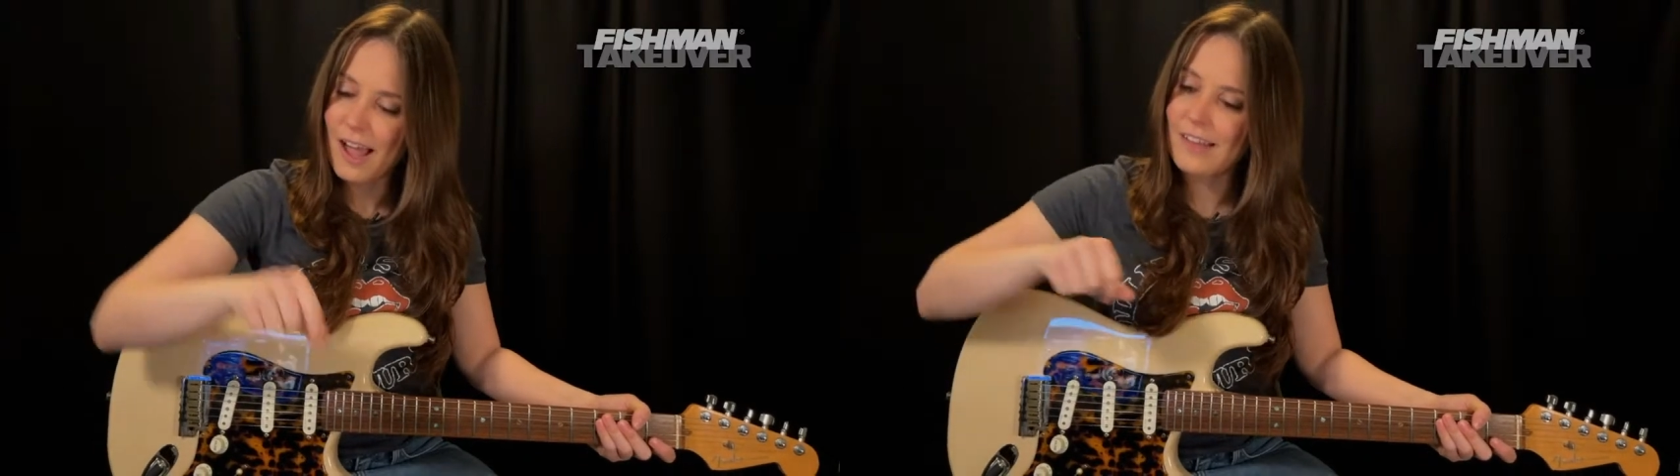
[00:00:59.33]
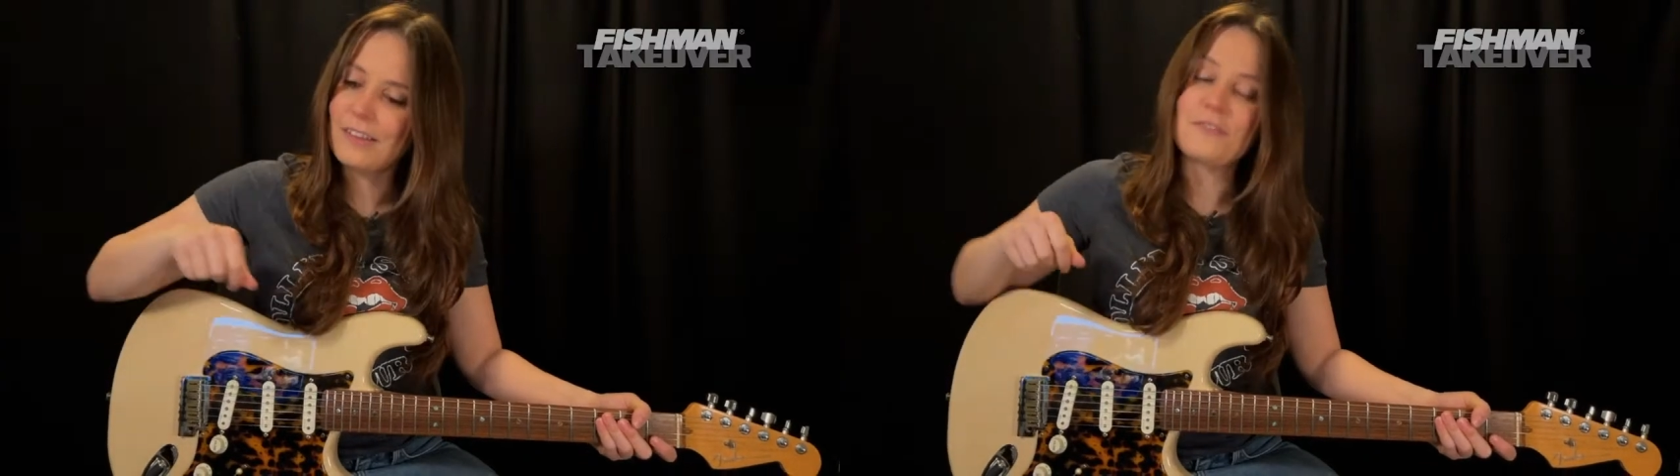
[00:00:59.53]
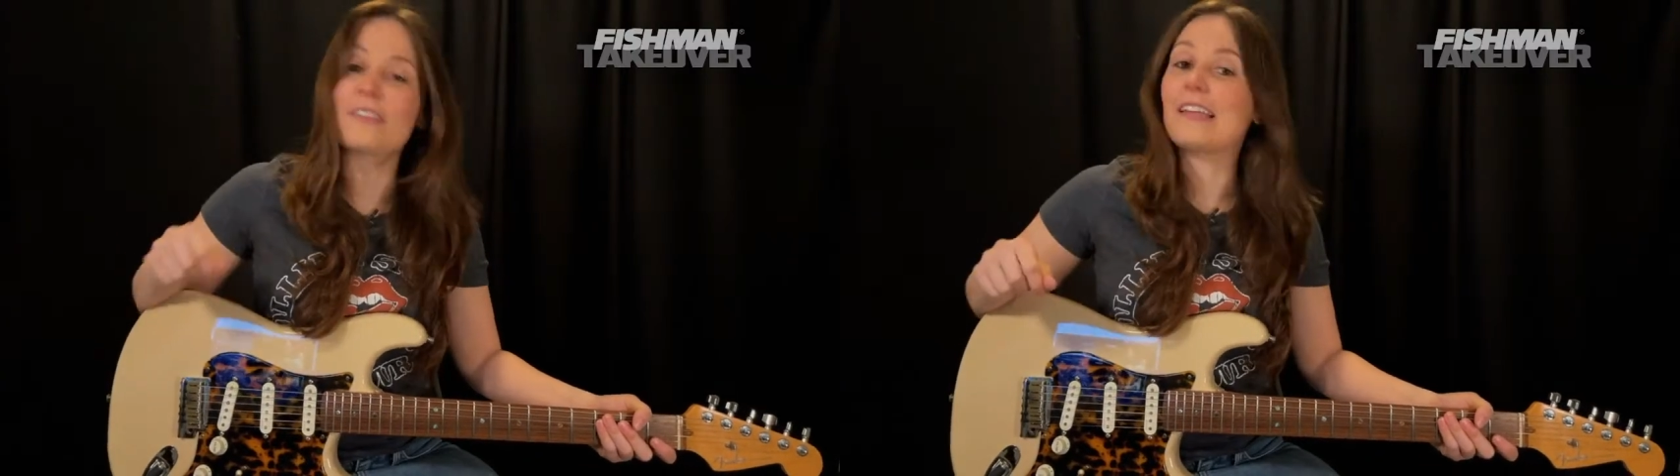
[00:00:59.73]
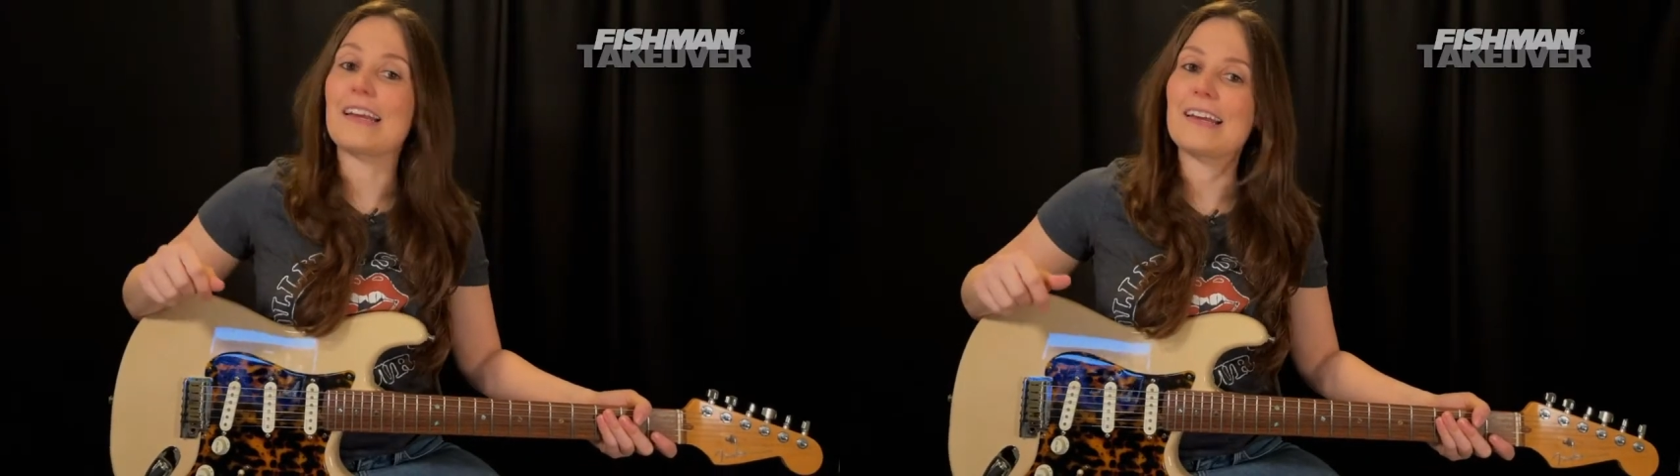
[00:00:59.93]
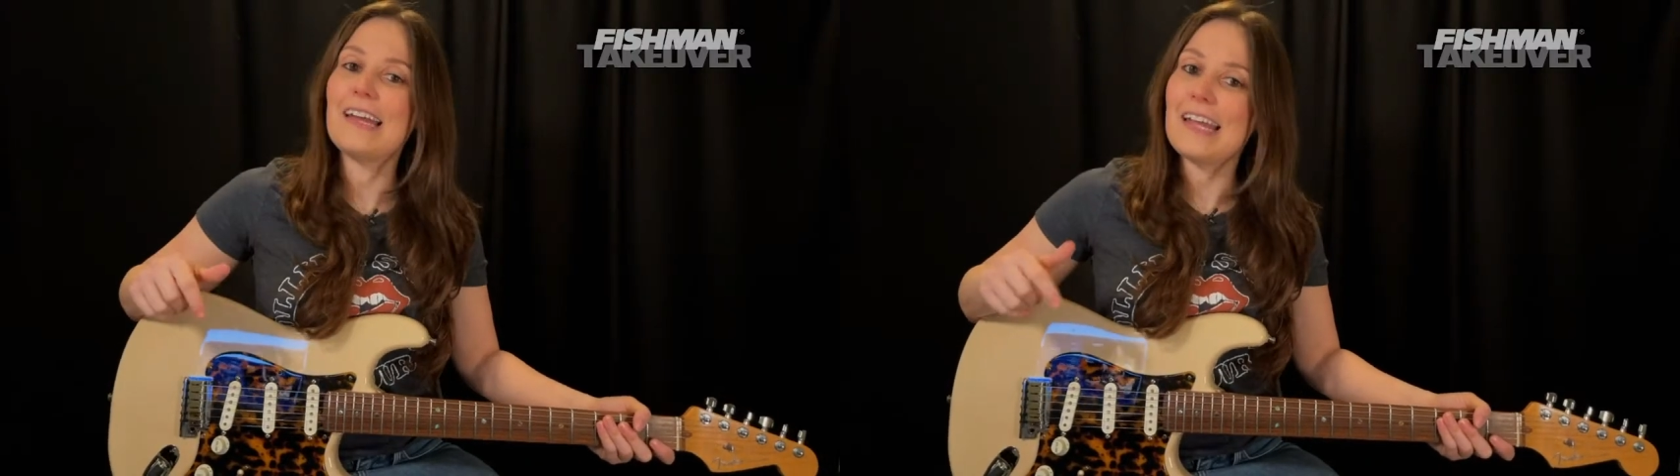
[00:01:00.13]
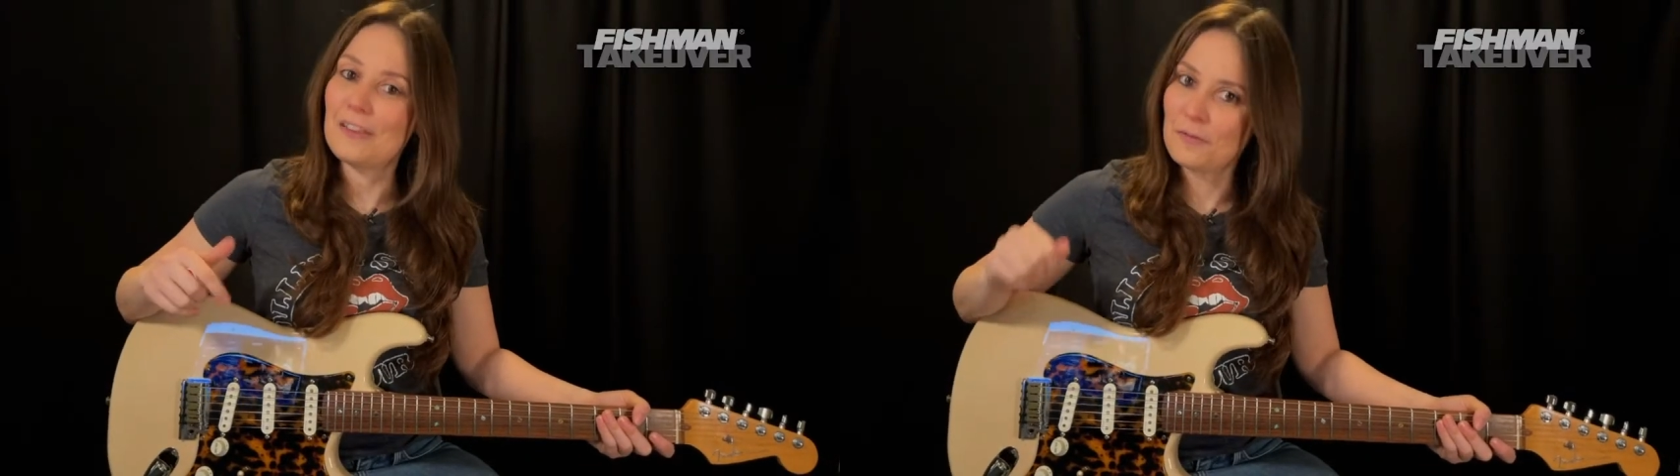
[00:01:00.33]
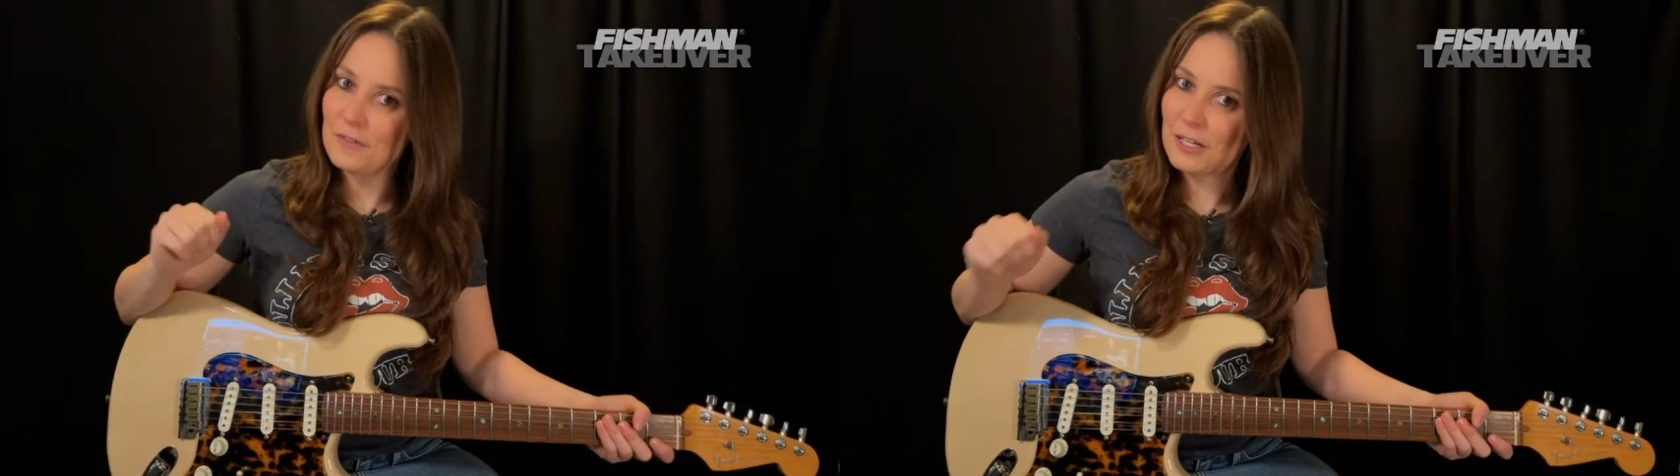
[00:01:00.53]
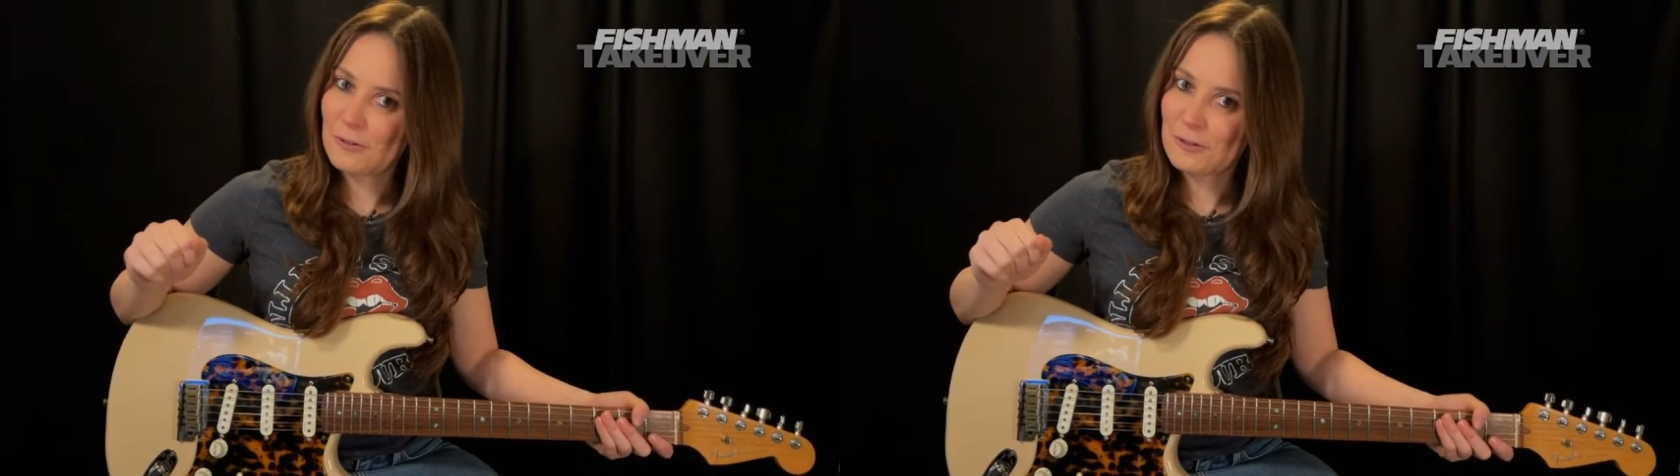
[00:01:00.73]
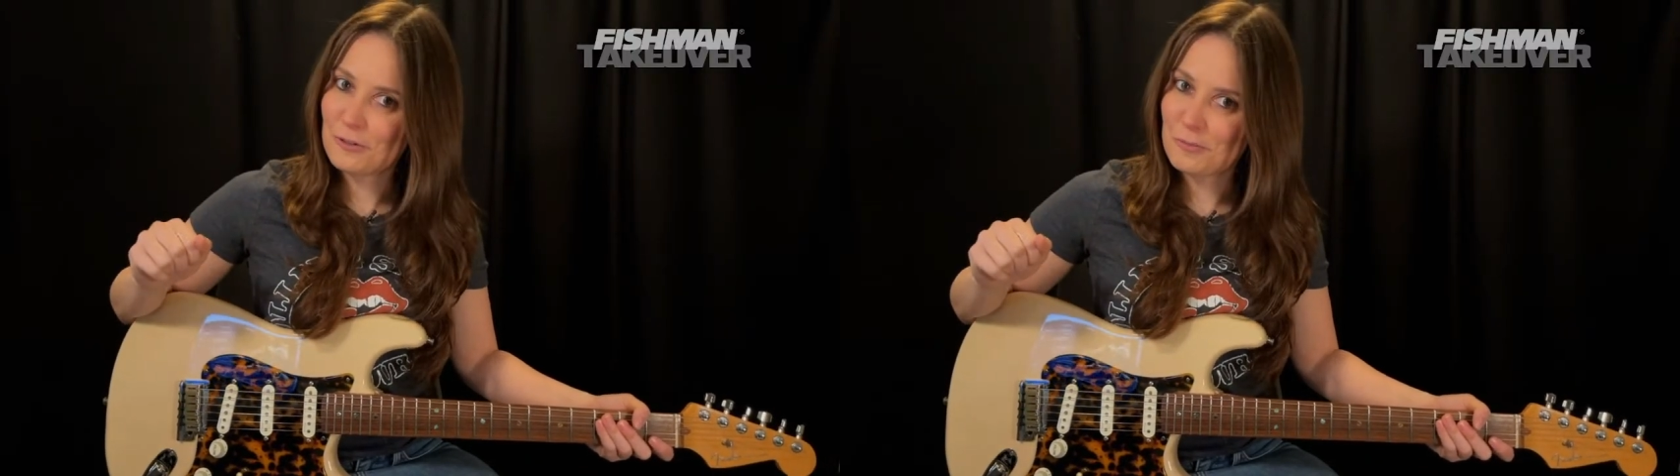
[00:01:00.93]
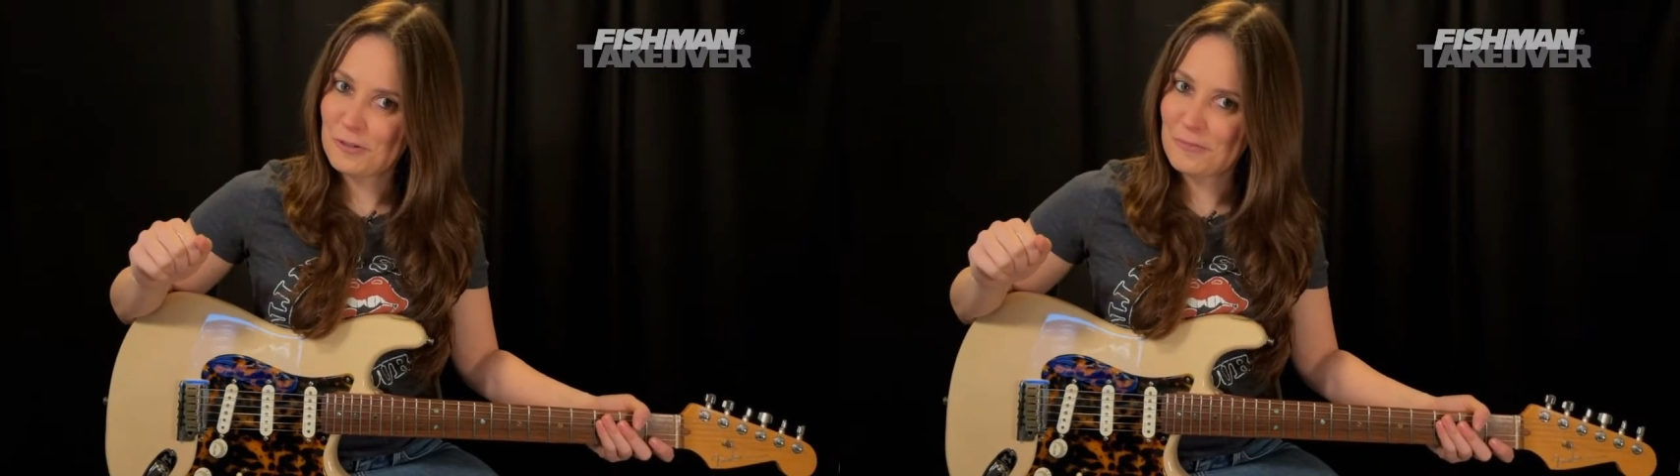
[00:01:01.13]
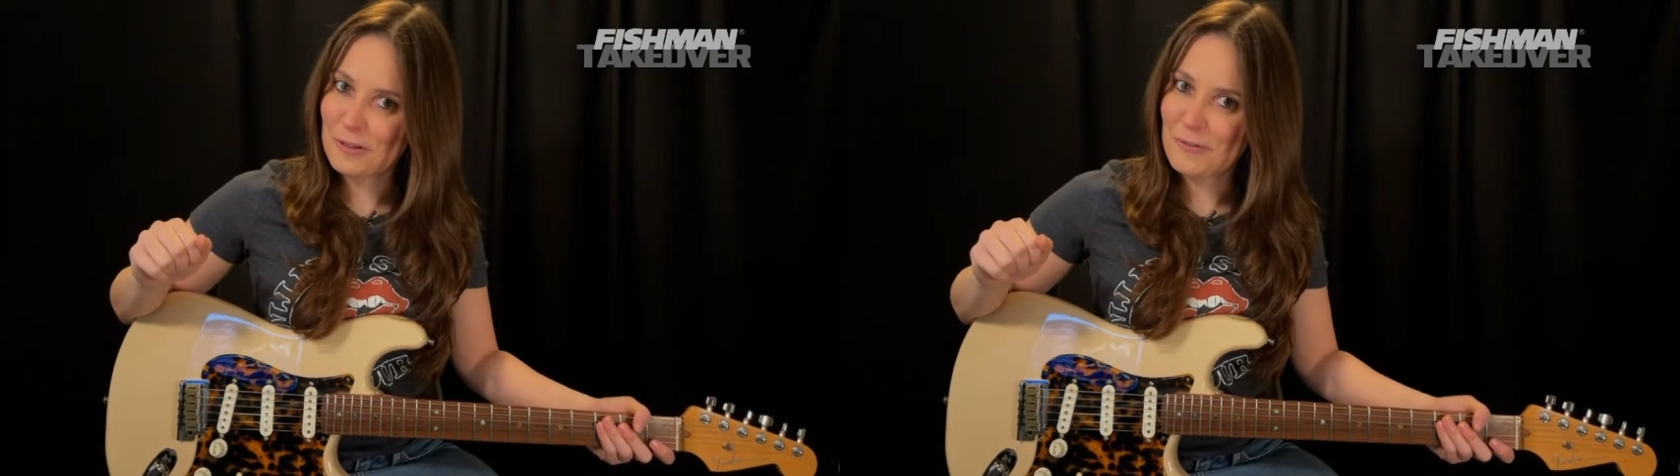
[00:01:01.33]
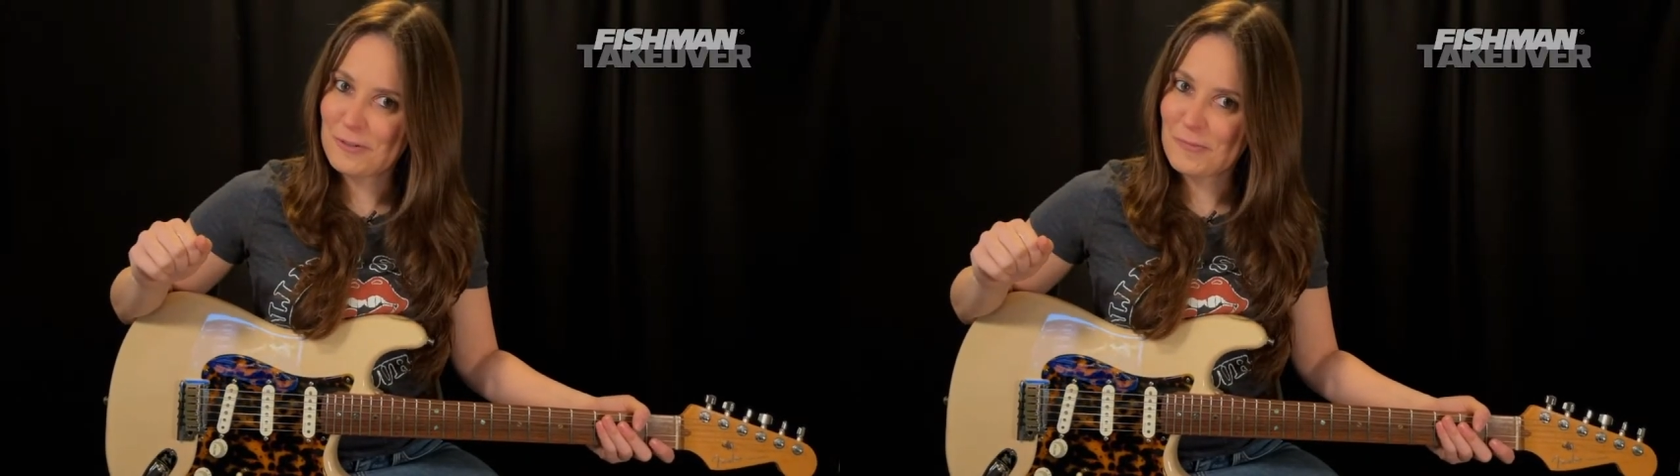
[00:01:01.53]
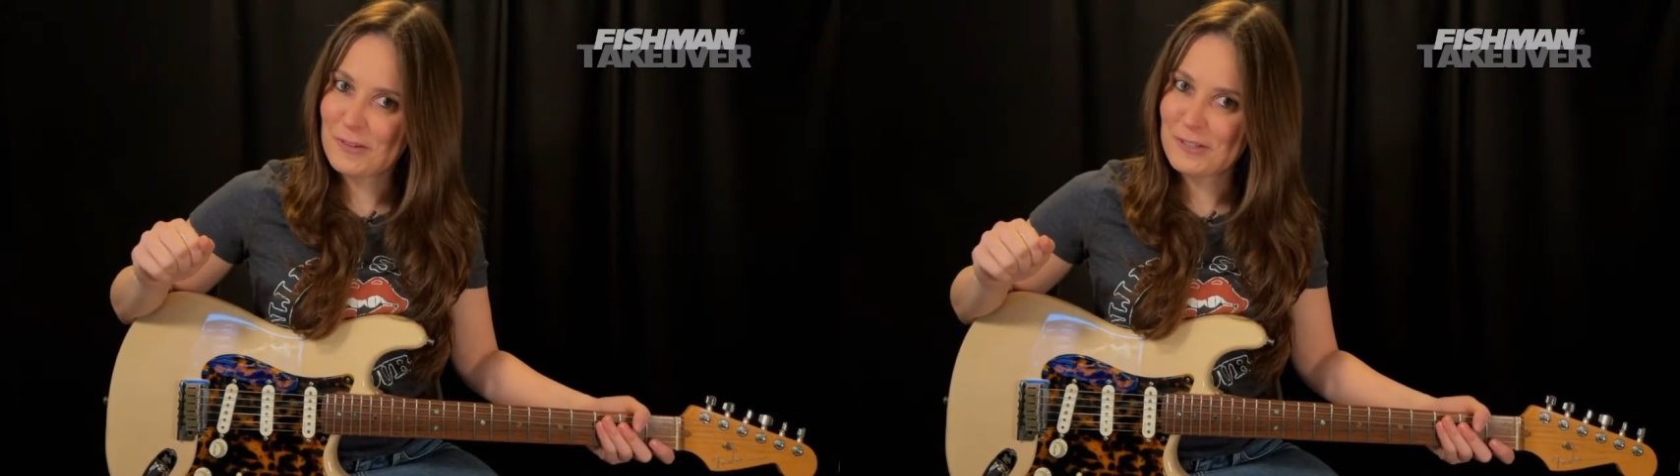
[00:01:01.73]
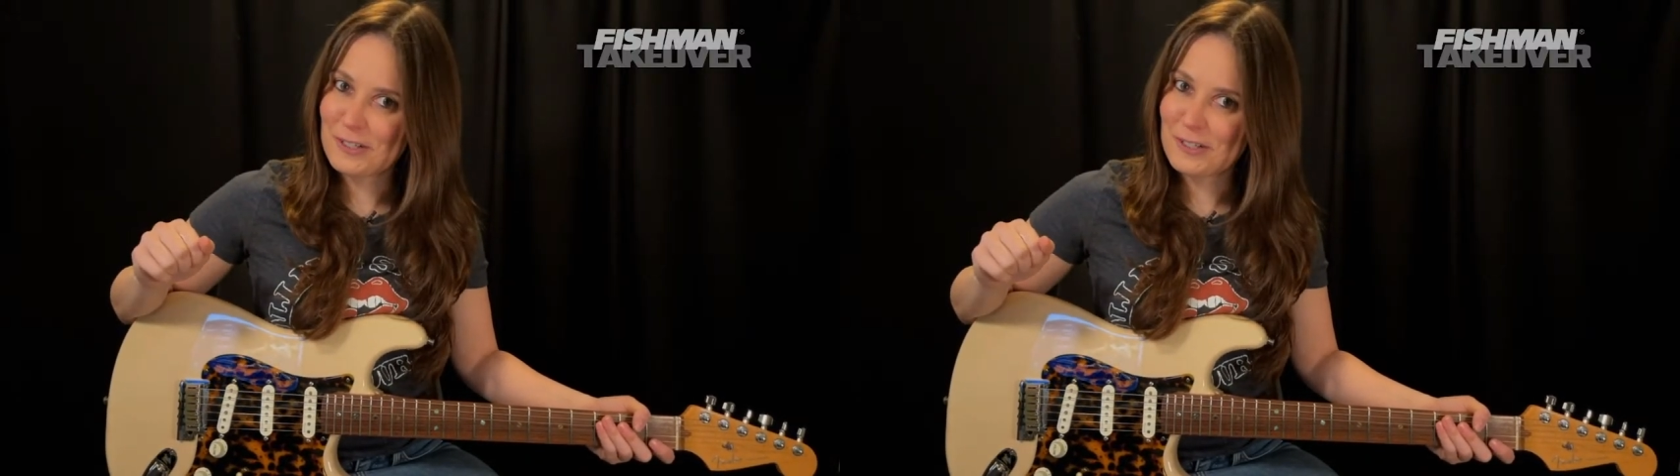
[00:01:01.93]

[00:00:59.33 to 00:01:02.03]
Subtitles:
I left a link in the video description below as well,